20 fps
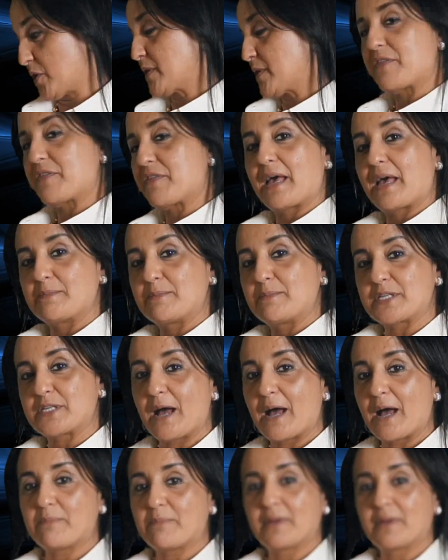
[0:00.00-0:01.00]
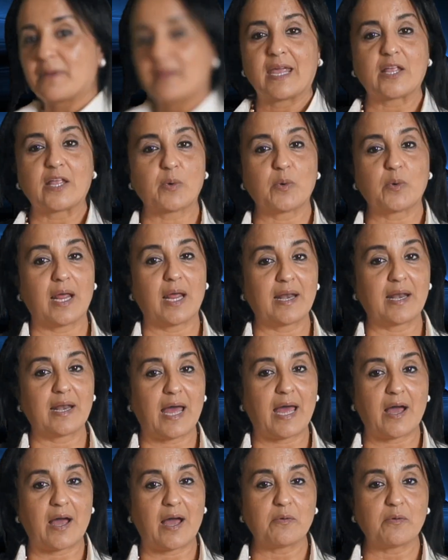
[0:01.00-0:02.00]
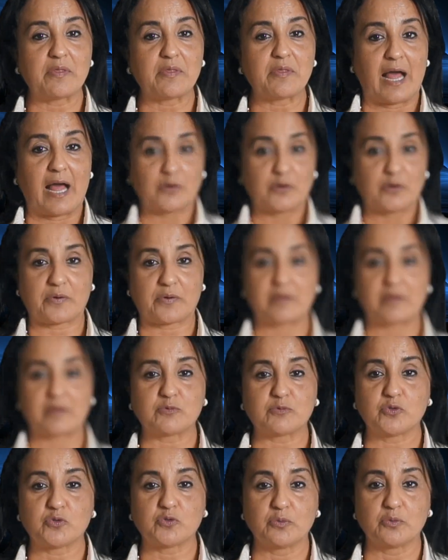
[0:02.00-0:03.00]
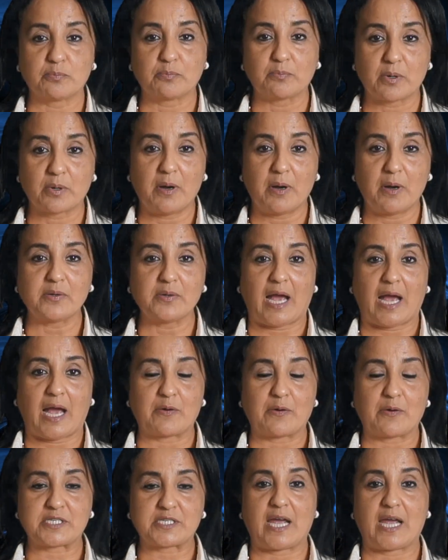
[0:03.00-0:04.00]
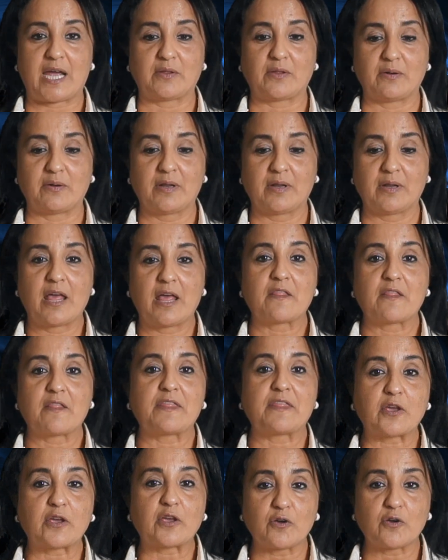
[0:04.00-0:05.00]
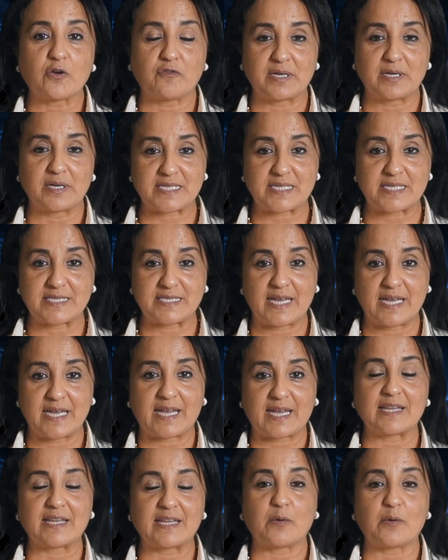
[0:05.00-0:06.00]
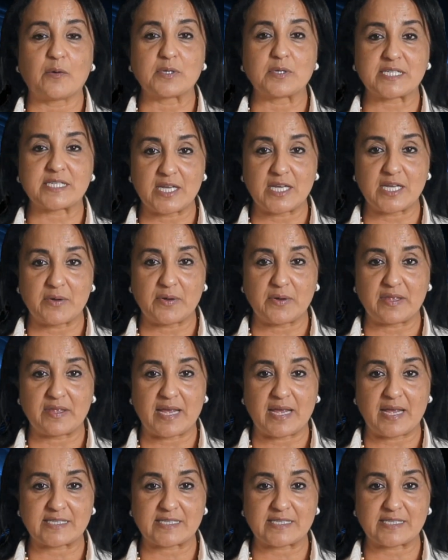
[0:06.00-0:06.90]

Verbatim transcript: a thumbs up. It will allow the algorithm to promote our channel. Thank you for listening, and I will see you in the next